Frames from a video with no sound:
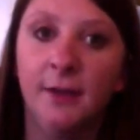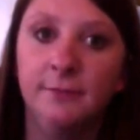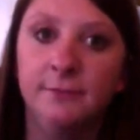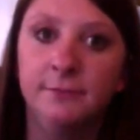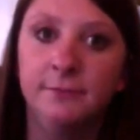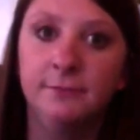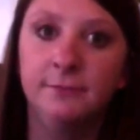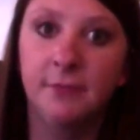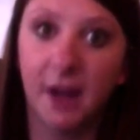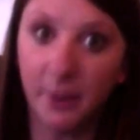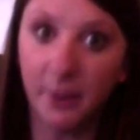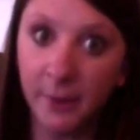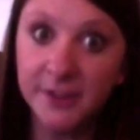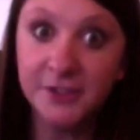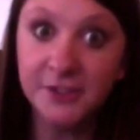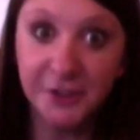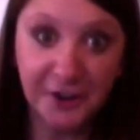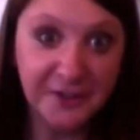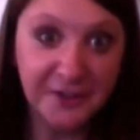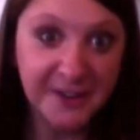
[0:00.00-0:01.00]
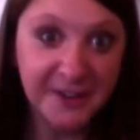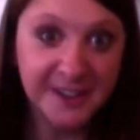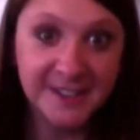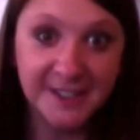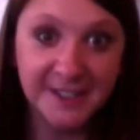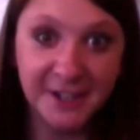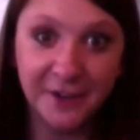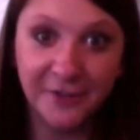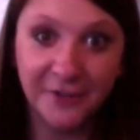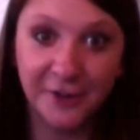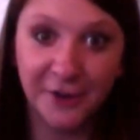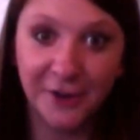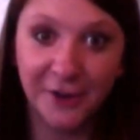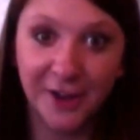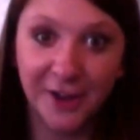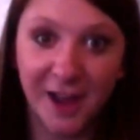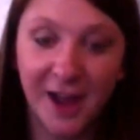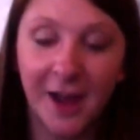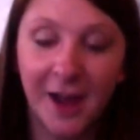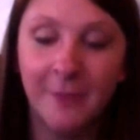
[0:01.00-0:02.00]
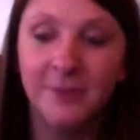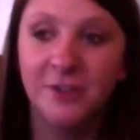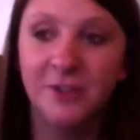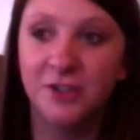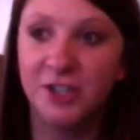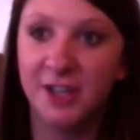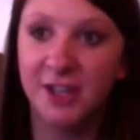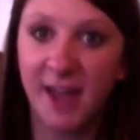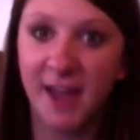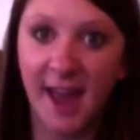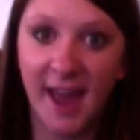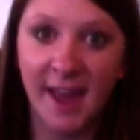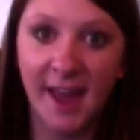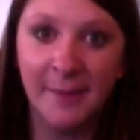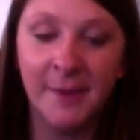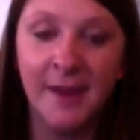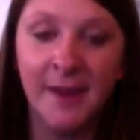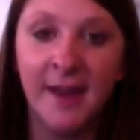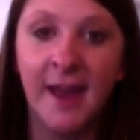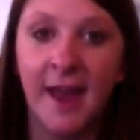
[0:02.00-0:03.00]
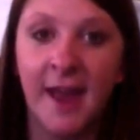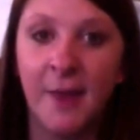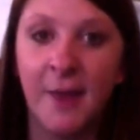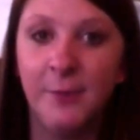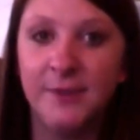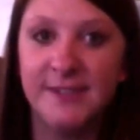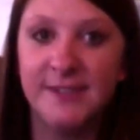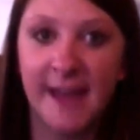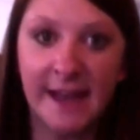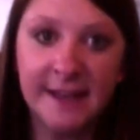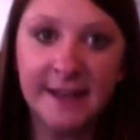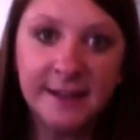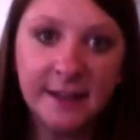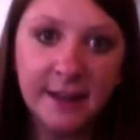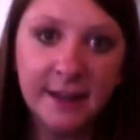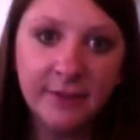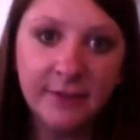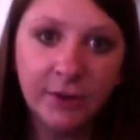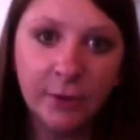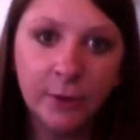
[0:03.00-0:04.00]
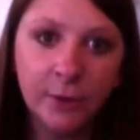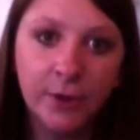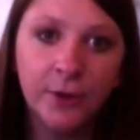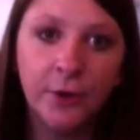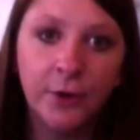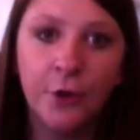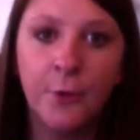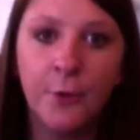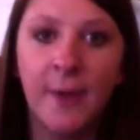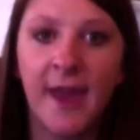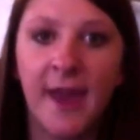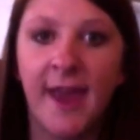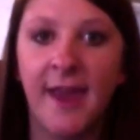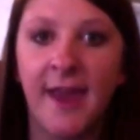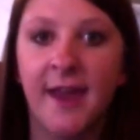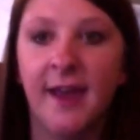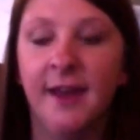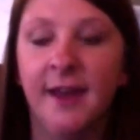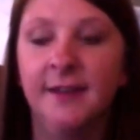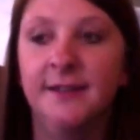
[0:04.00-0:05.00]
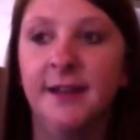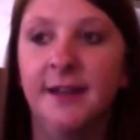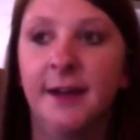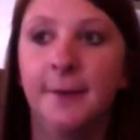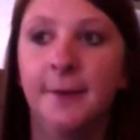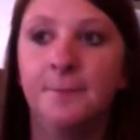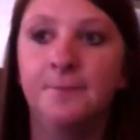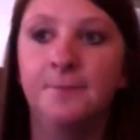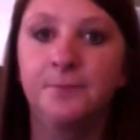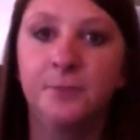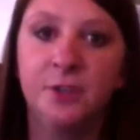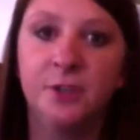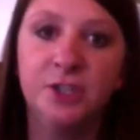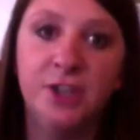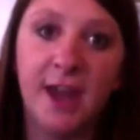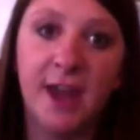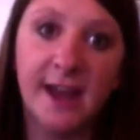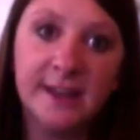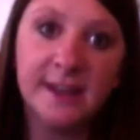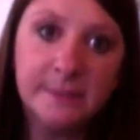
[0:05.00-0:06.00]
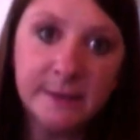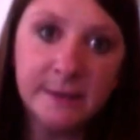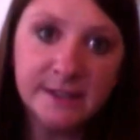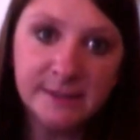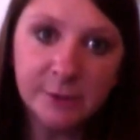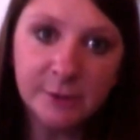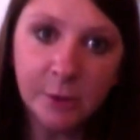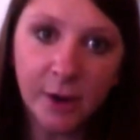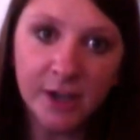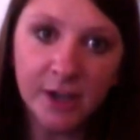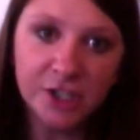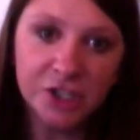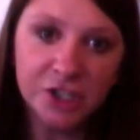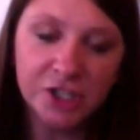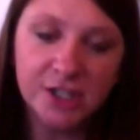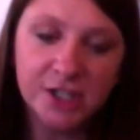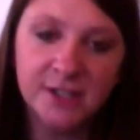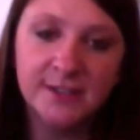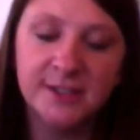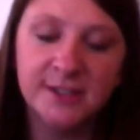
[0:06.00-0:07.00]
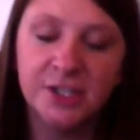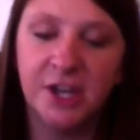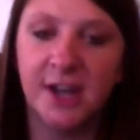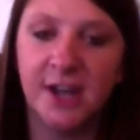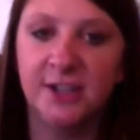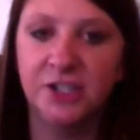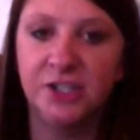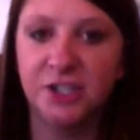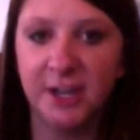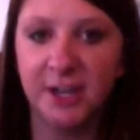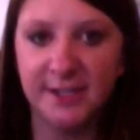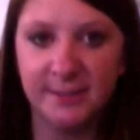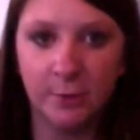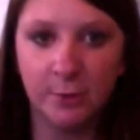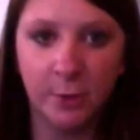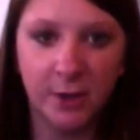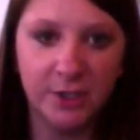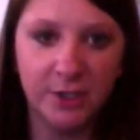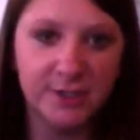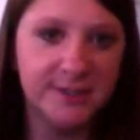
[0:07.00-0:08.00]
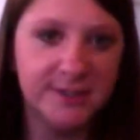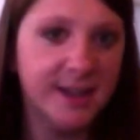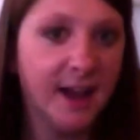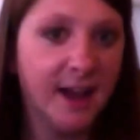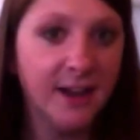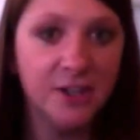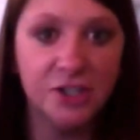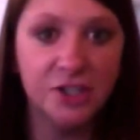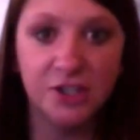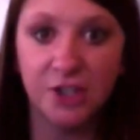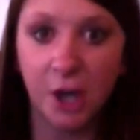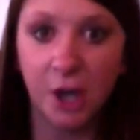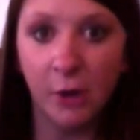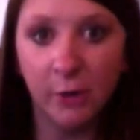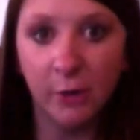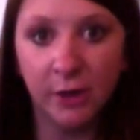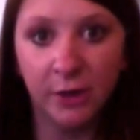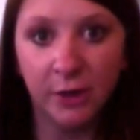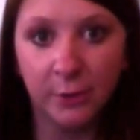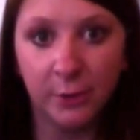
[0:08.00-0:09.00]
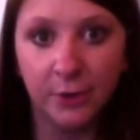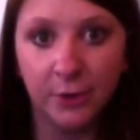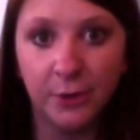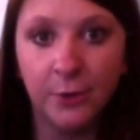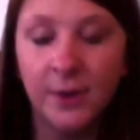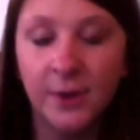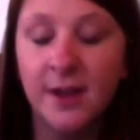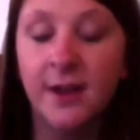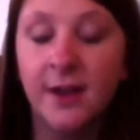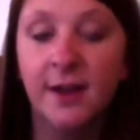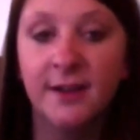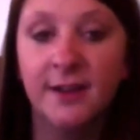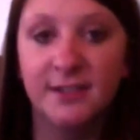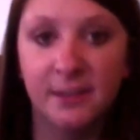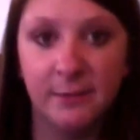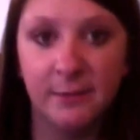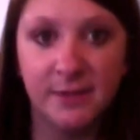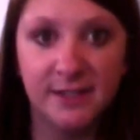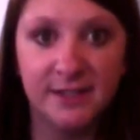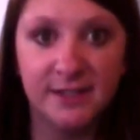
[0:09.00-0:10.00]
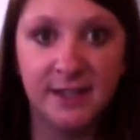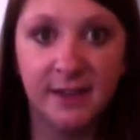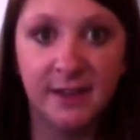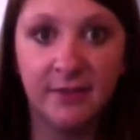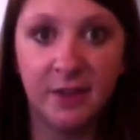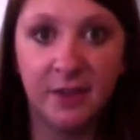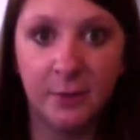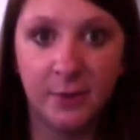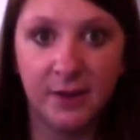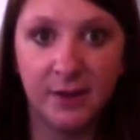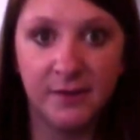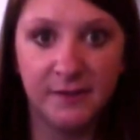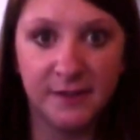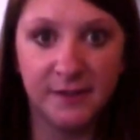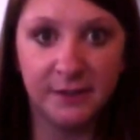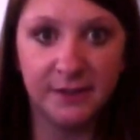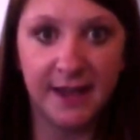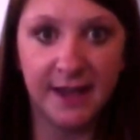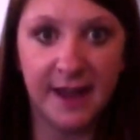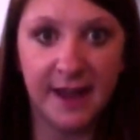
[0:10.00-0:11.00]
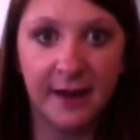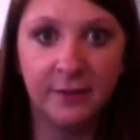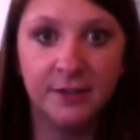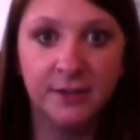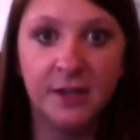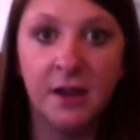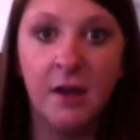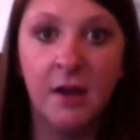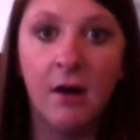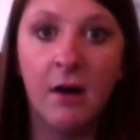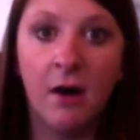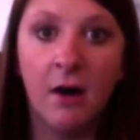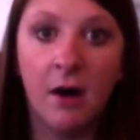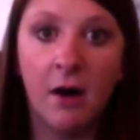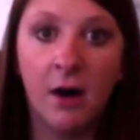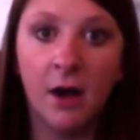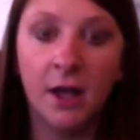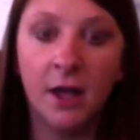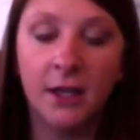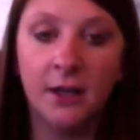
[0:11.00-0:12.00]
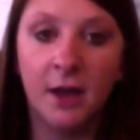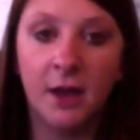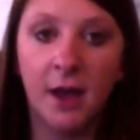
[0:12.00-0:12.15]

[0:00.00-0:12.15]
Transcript: but I was nervous, for her to come, so she came, and we sat in the living room, and she asked me some questions. She asked Chase some questions, kind of just going through some of the stuff that we had filled out on